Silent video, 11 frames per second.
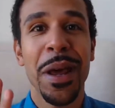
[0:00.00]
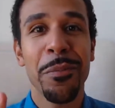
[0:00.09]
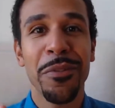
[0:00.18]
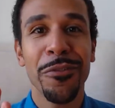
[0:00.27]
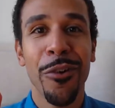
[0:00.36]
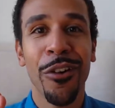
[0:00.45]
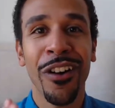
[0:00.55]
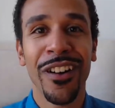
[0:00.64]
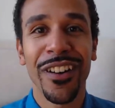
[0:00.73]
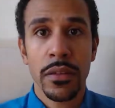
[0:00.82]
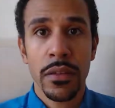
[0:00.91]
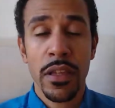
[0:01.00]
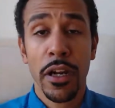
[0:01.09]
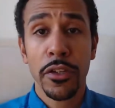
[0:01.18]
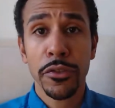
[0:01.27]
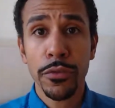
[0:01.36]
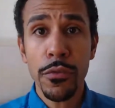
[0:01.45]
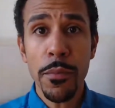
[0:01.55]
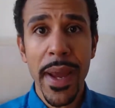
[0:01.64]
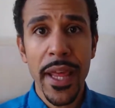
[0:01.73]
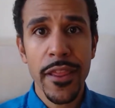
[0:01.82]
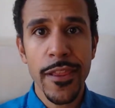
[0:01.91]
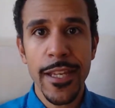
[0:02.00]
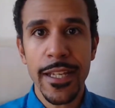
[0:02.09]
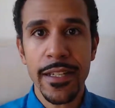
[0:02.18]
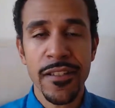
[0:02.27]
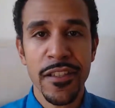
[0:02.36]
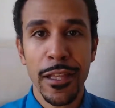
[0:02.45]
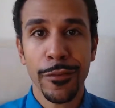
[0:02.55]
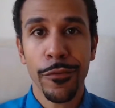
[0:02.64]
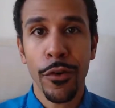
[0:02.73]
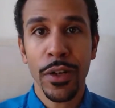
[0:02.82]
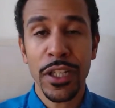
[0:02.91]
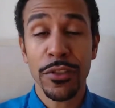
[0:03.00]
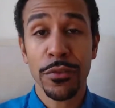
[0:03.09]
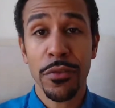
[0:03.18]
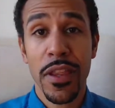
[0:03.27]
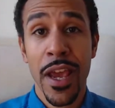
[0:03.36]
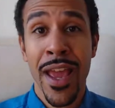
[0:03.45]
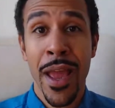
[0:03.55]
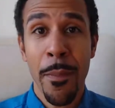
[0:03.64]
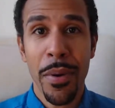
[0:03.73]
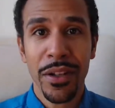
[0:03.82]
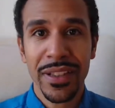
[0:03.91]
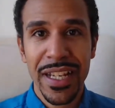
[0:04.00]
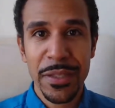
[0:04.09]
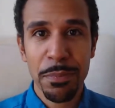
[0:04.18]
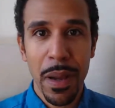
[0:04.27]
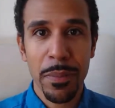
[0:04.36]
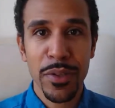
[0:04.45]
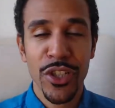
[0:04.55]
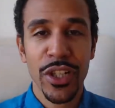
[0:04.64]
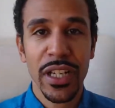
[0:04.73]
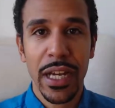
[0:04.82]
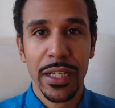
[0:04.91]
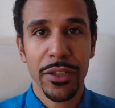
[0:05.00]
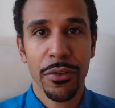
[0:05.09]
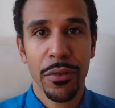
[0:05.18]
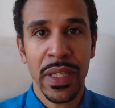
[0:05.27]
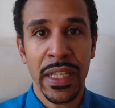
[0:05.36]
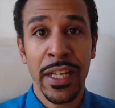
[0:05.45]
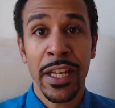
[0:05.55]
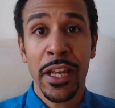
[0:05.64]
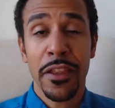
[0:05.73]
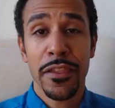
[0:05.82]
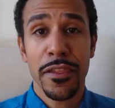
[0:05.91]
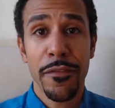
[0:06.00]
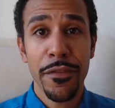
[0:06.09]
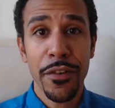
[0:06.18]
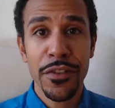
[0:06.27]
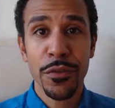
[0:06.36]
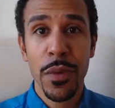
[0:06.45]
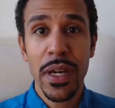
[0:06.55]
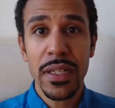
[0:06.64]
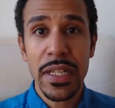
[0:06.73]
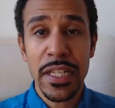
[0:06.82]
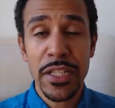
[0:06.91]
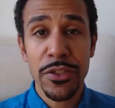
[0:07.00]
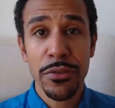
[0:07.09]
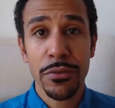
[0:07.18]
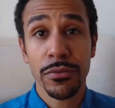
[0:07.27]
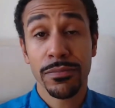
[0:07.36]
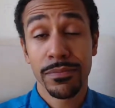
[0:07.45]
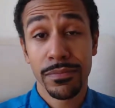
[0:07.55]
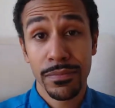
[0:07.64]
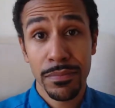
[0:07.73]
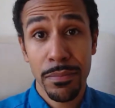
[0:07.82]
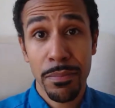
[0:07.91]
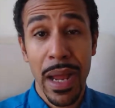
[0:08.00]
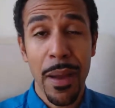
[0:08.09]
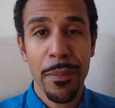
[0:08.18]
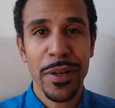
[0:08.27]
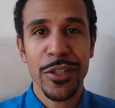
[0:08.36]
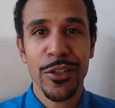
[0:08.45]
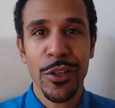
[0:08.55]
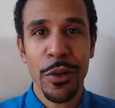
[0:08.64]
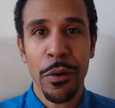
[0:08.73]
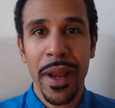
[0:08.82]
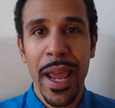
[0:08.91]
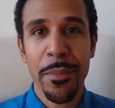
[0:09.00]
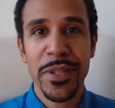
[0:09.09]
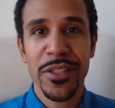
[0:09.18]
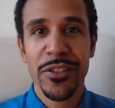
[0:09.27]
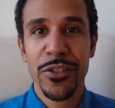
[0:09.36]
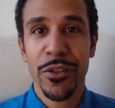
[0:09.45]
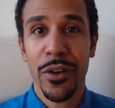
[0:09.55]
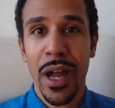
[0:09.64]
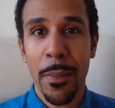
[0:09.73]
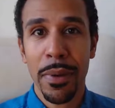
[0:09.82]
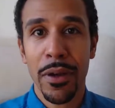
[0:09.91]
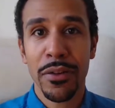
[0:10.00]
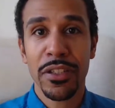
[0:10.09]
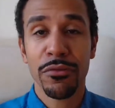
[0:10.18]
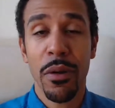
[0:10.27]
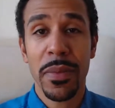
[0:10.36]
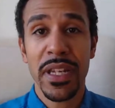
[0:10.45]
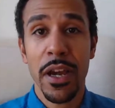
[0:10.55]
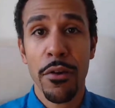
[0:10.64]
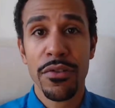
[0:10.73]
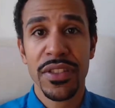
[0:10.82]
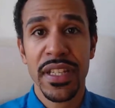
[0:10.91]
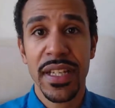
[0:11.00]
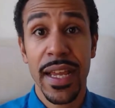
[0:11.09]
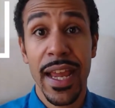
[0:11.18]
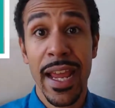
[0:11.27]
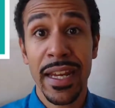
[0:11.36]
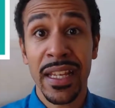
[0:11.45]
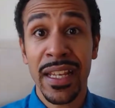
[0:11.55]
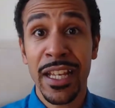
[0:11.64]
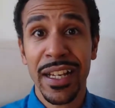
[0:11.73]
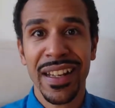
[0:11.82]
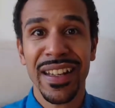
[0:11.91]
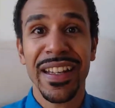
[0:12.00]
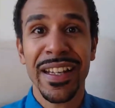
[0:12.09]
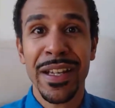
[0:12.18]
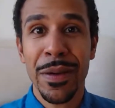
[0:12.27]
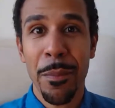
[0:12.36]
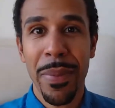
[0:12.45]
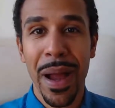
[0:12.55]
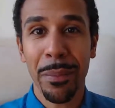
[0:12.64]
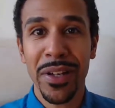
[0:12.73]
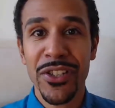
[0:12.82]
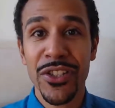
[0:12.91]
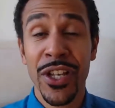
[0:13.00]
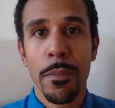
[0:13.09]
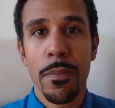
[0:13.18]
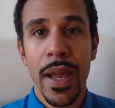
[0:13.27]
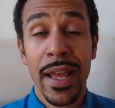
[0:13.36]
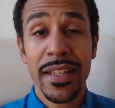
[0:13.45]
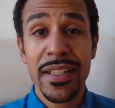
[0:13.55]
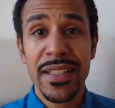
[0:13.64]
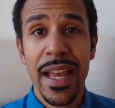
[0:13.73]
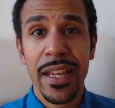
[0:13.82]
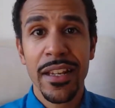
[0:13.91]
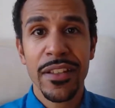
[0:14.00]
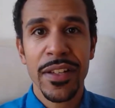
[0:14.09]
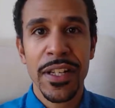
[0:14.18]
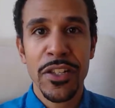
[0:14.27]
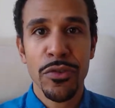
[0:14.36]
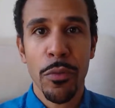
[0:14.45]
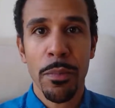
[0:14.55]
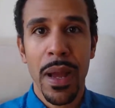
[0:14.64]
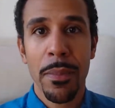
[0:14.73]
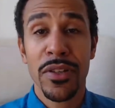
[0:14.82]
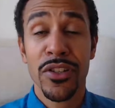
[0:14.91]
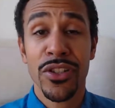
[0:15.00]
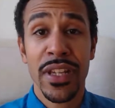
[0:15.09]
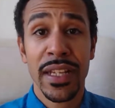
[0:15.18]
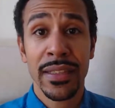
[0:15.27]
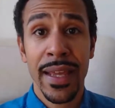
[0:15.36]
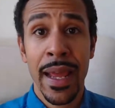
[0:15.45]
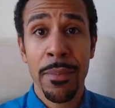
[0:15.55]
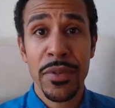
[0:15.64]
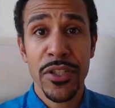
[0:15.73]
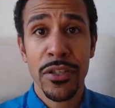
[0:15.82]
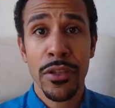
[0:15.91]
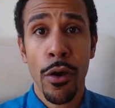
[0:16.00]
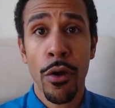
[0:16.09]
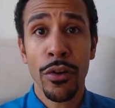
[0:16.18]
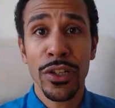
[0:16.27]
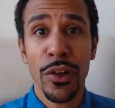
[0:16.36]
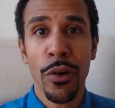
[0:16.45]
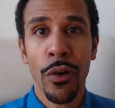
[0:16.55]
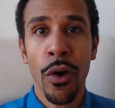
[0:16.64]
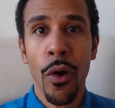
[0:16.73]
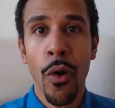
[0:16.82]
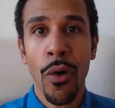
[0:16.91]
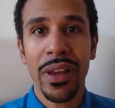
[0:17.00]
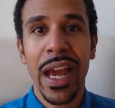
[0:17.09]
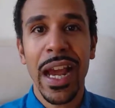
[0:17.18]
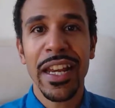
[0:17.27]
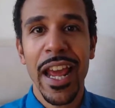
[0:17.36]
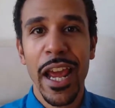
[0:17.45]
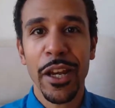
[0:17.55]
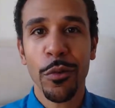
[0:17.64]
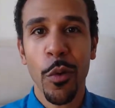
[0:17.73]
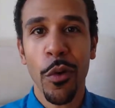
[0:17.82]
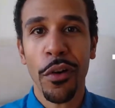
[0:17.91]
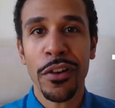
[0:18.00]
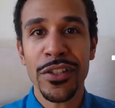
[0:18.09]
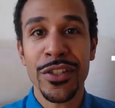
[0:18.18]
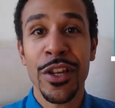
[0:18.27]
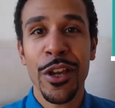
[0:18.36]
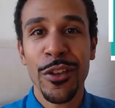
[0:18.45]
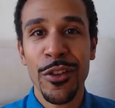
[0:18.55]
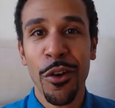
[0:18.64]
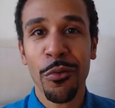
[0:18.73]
number 4. There are two main things that fall into the podcast publishing category. The first one is to publish your episode, so upload it to a media hosting and click publish. And the second is to publish that episode on your online headquarters, your